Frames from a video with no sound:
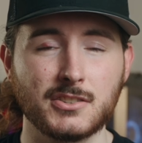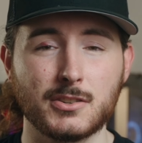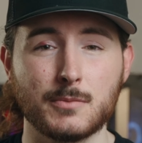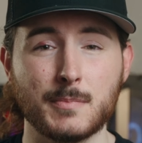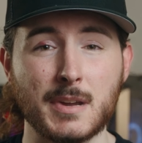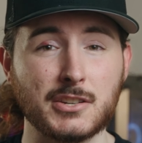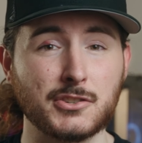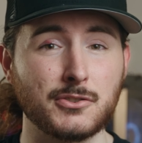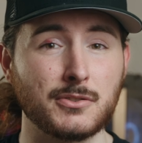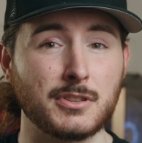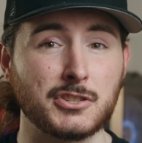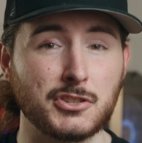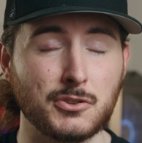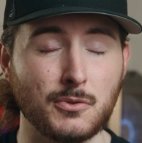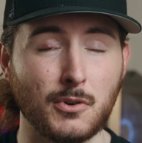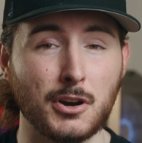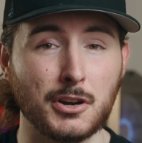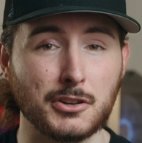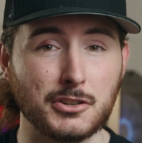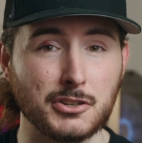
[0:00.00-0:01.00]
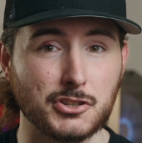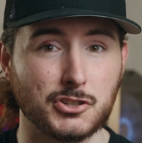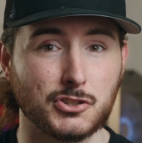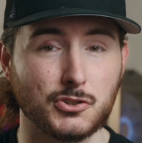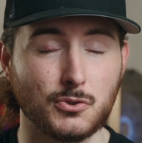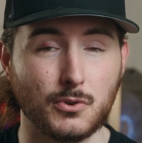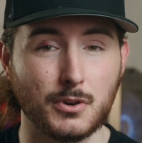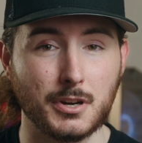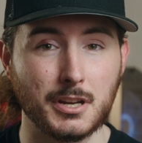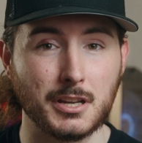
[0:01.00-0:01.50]
to make sure that you aren't
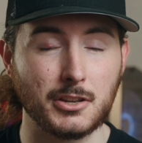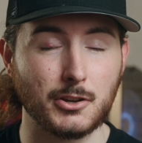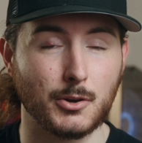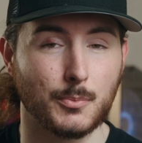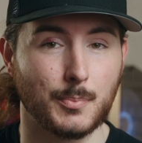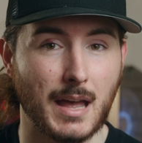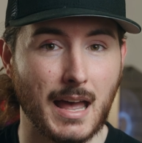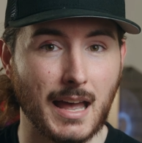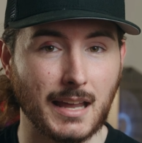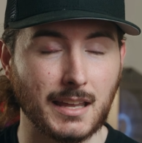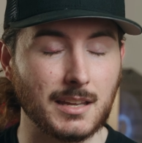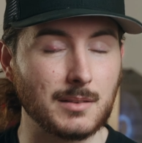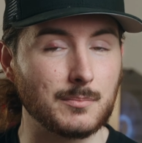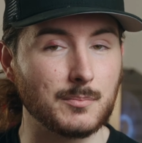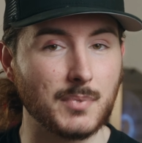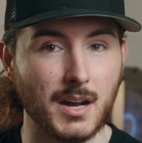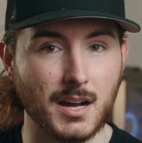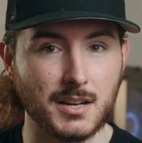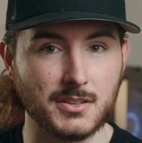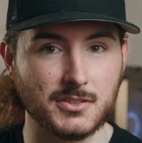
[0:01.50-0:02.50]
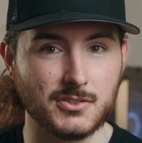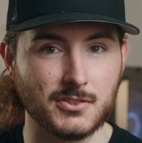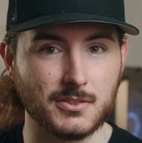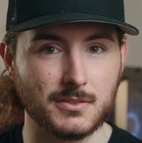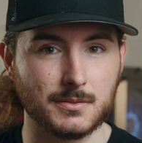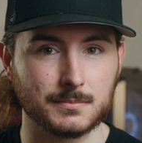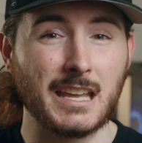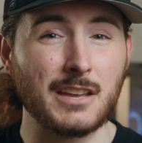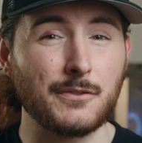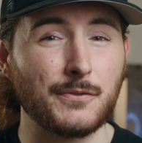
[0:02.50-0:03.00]
destroying your back and
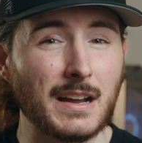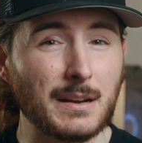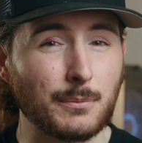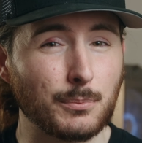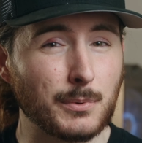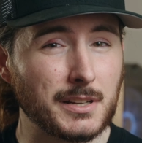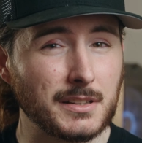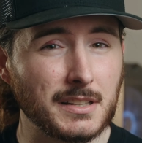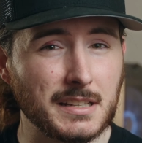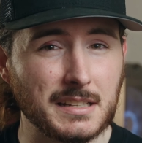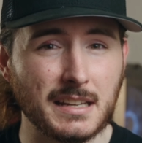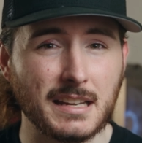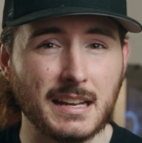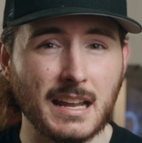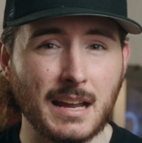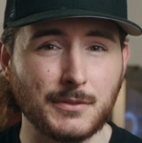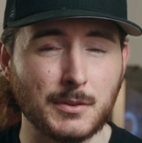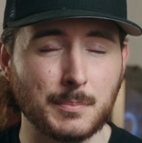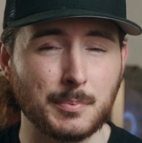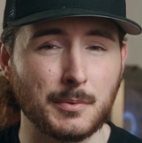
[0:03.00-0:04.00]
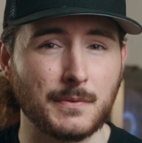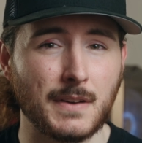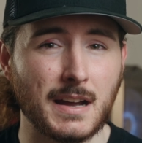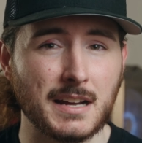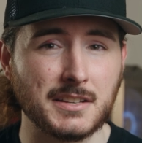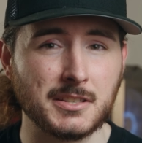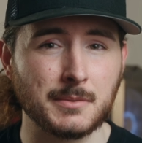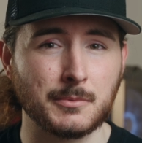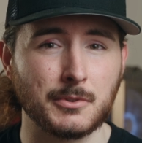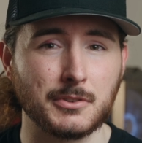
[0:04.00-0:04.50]
posture. If I really did have to
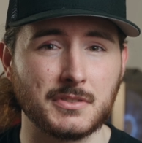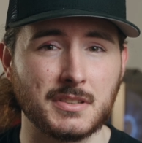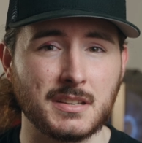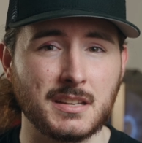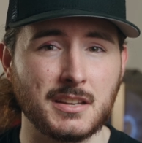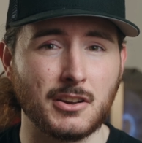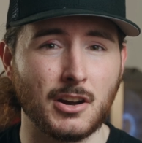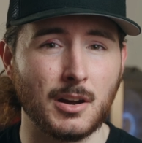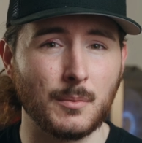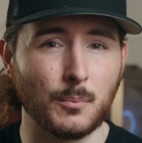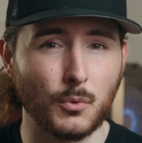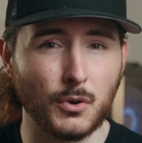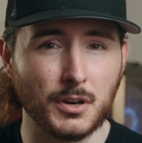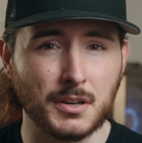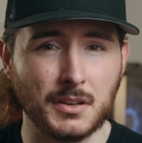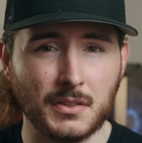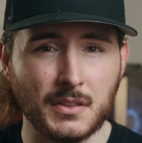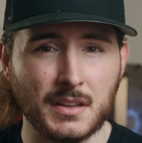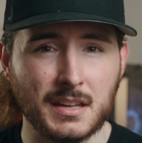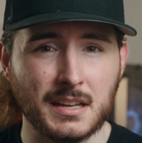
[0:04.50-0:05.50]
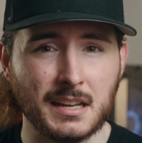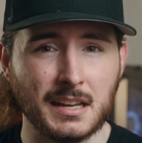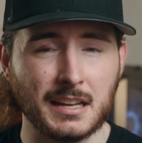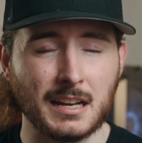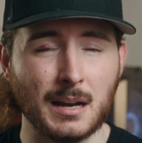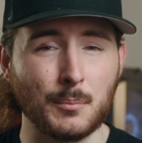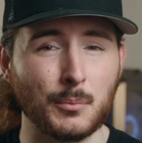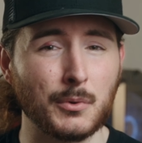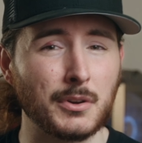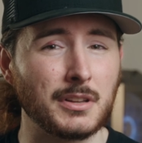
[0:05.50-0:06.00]
provide some critique on one thing, and
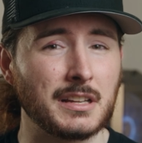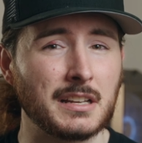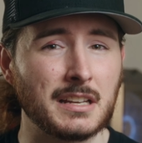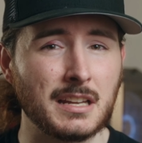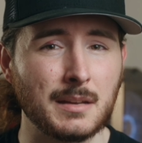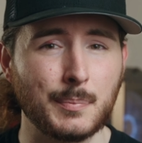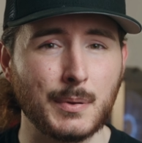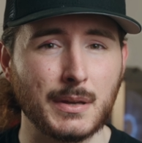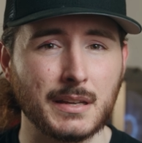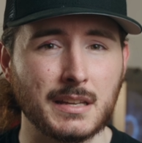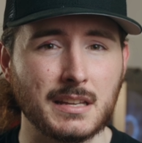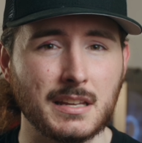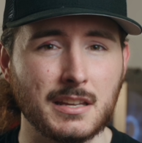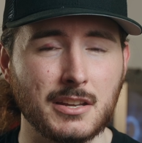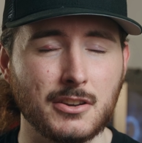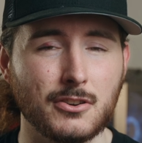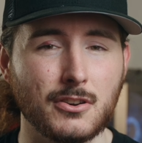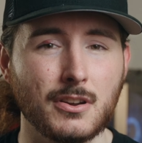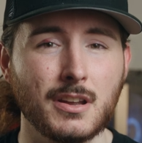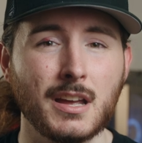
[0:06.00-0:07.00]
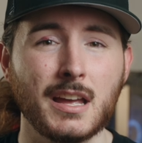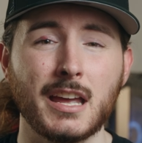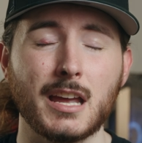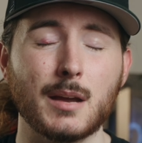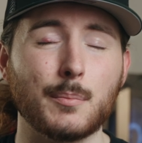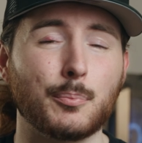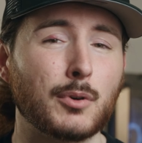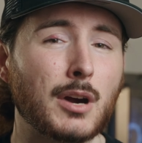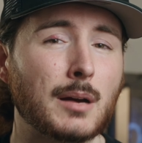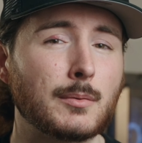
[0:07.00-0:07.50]
I'm really nitpicking here,
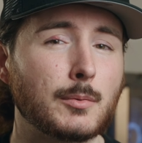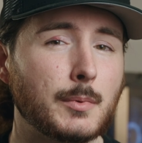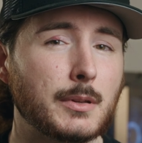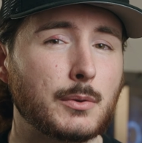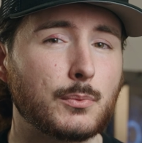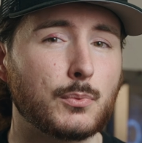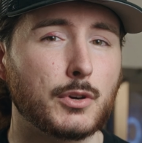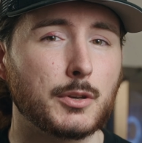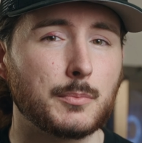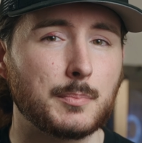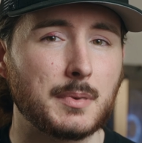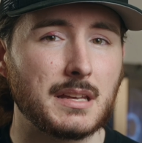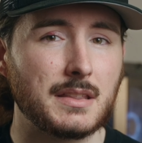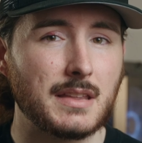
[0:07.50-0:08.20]
it probably would be